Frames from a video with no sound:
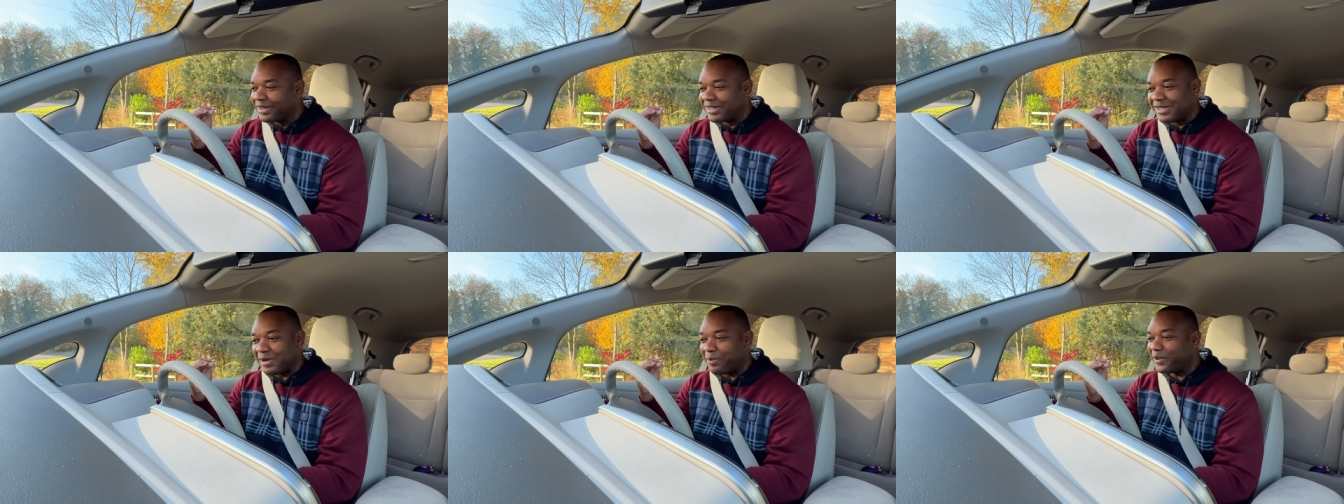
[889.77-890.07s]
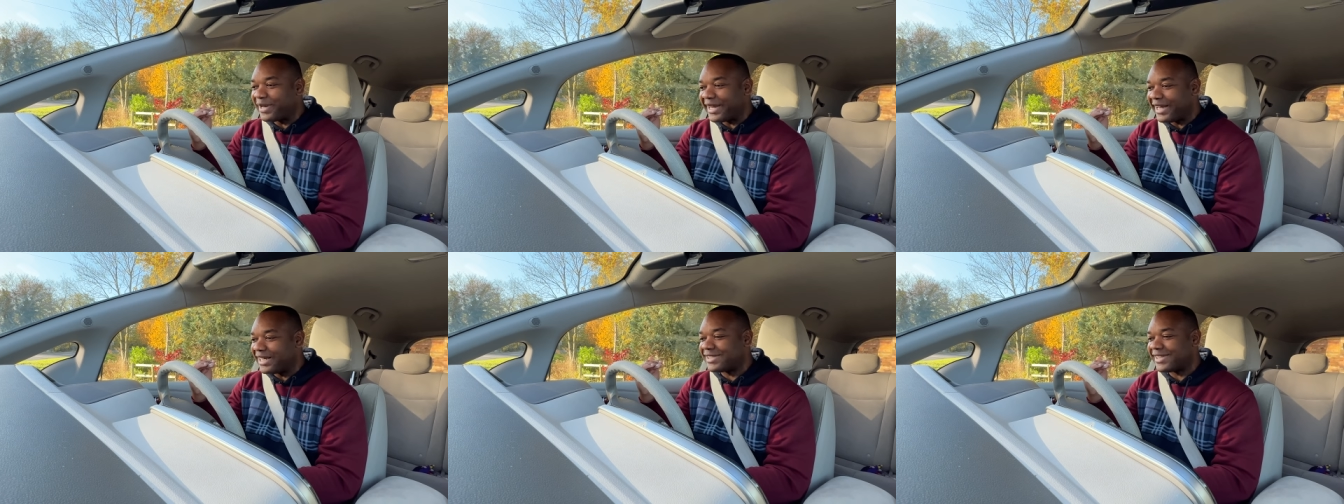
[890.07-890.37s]

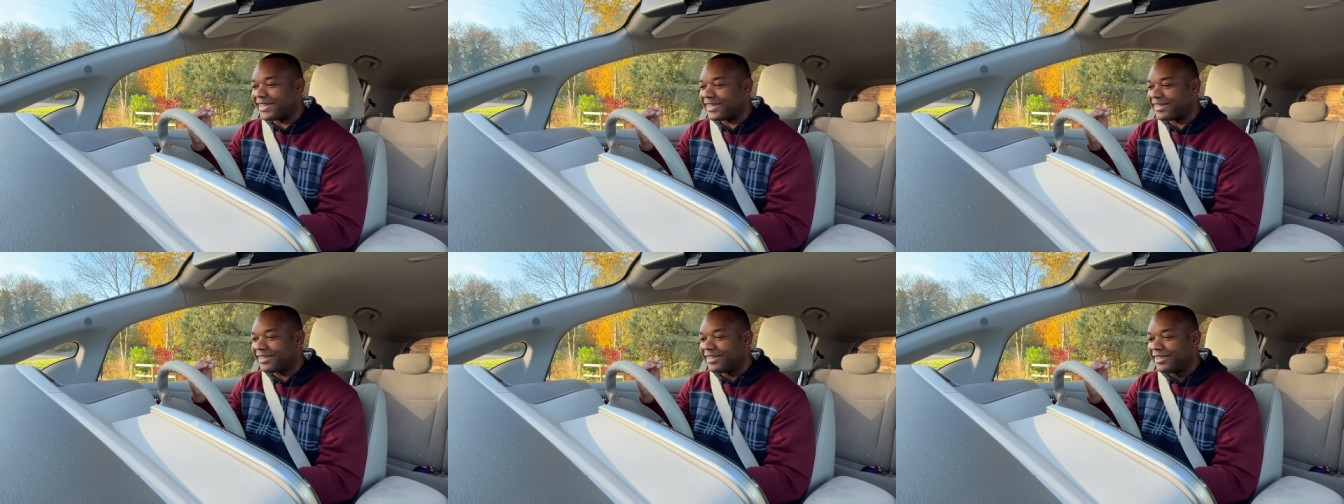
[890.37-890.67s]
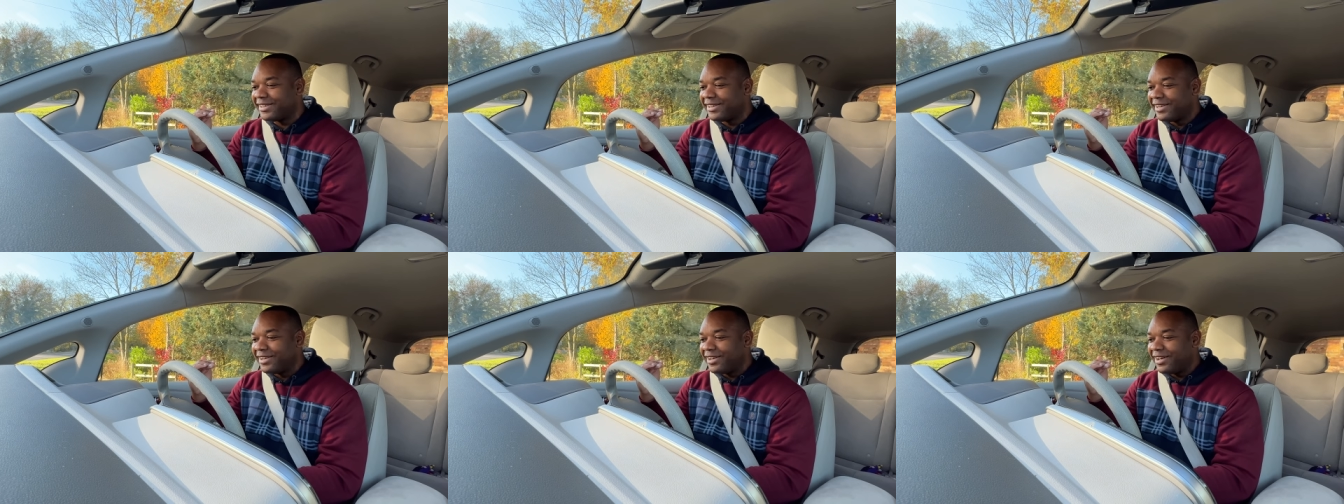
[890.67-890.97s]
depleted,
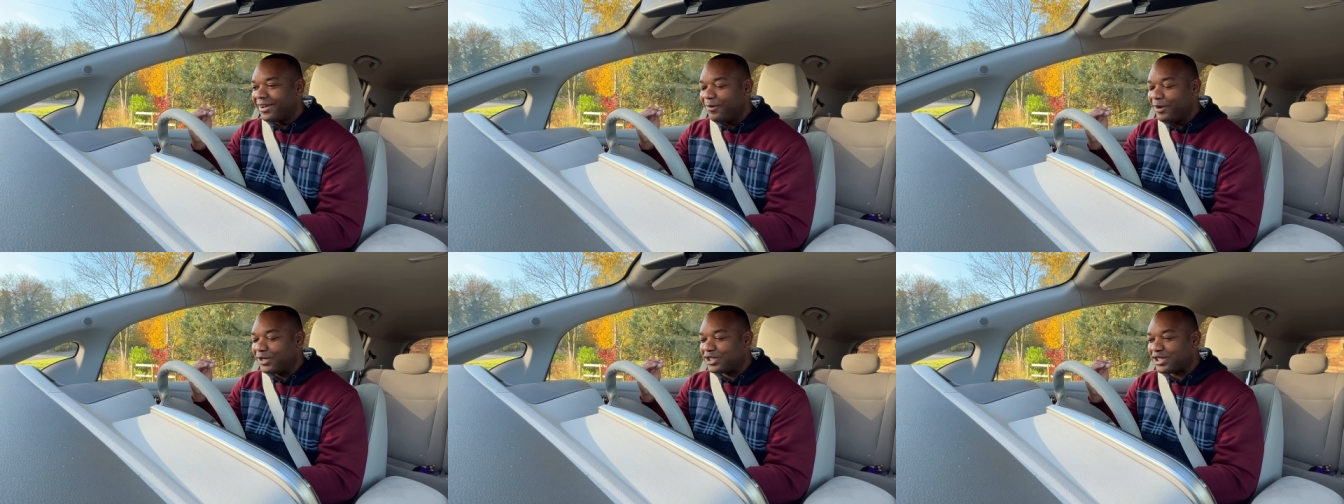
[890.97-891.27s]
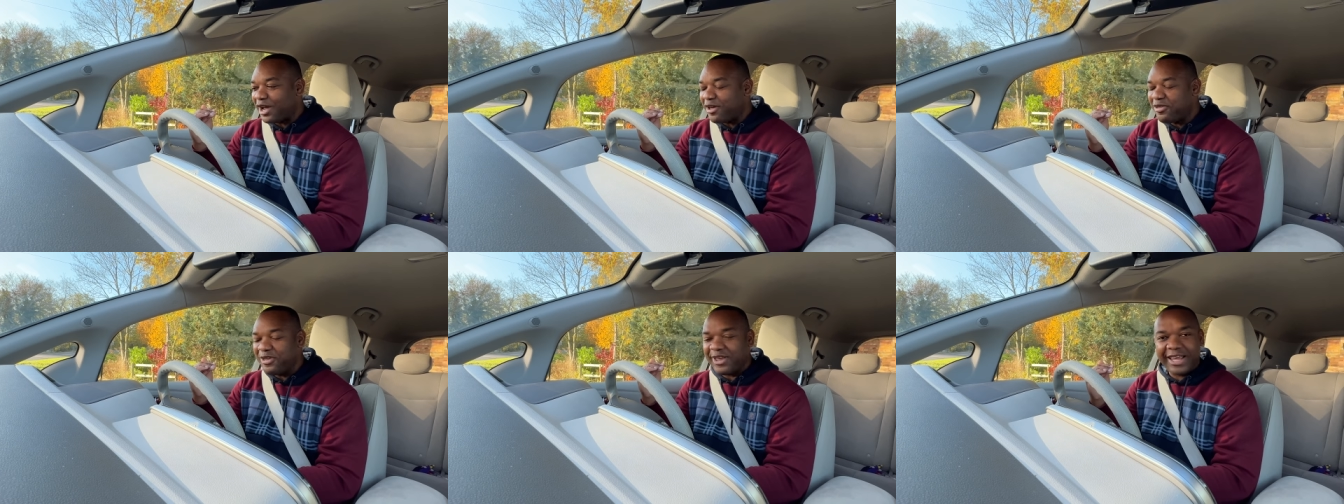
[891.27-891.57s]
which
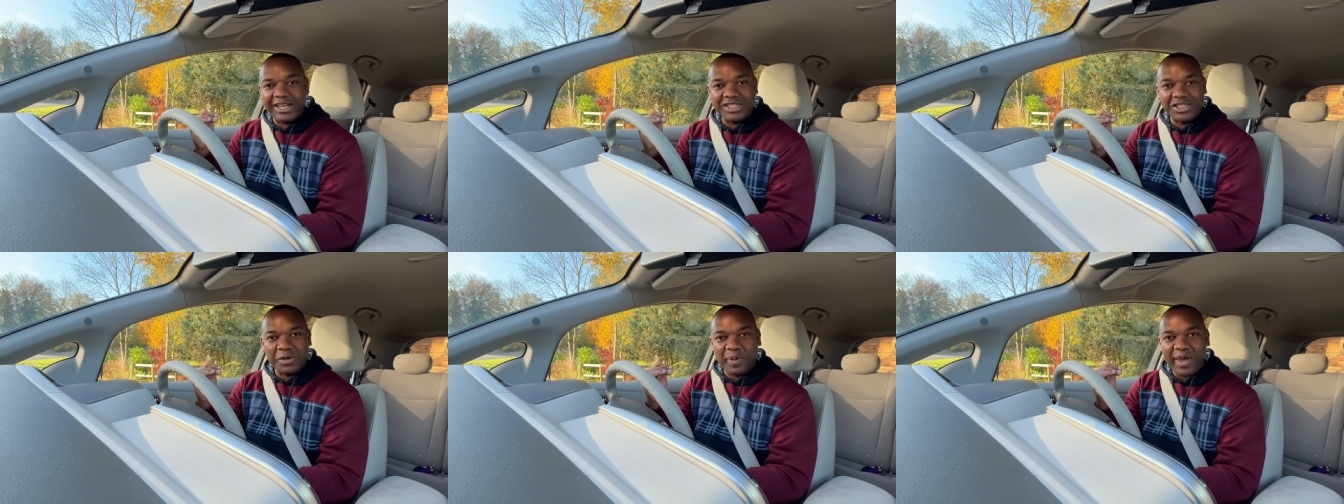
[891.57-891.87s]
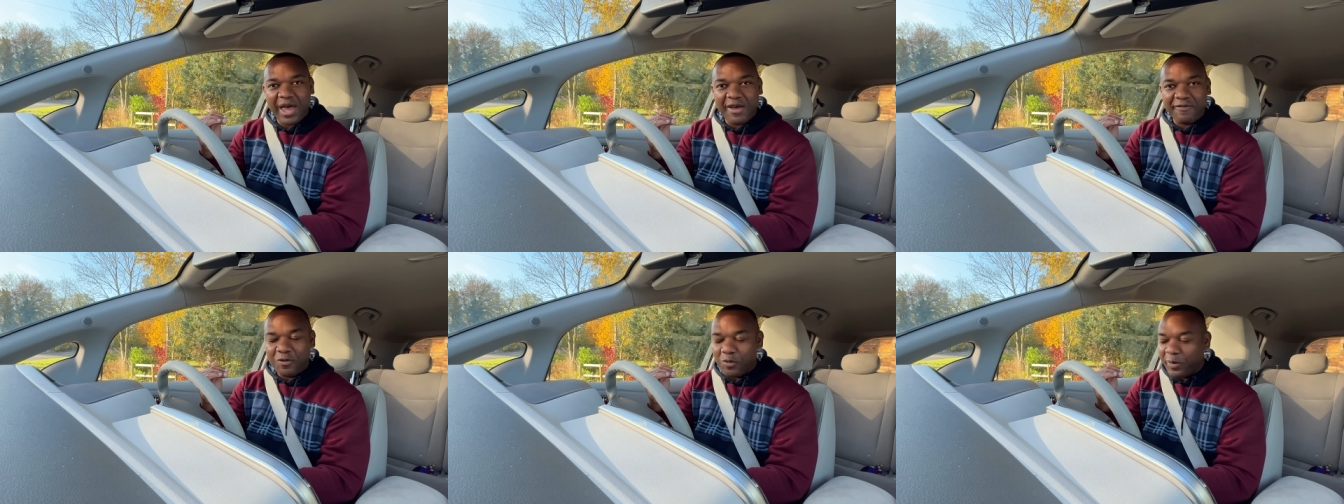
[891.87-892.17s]
I think is a
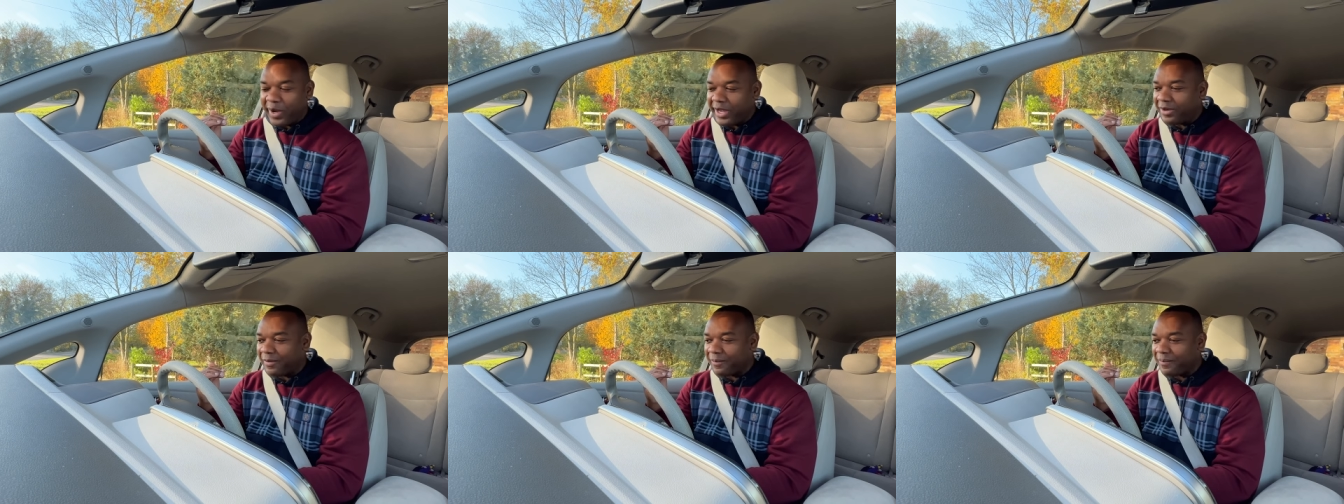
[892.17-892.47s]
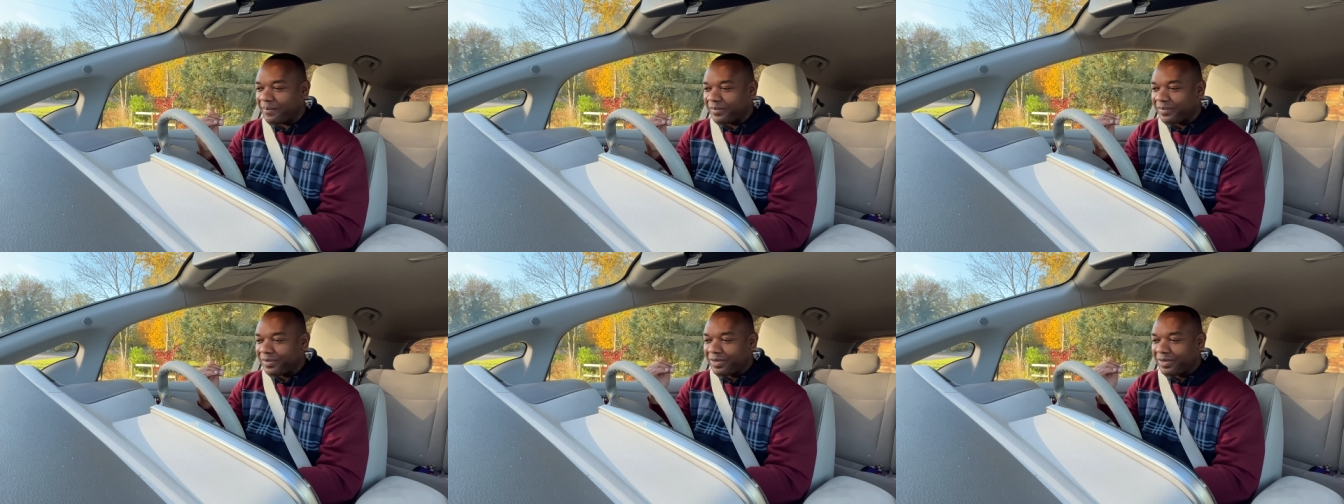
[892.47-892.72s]
bit of a win.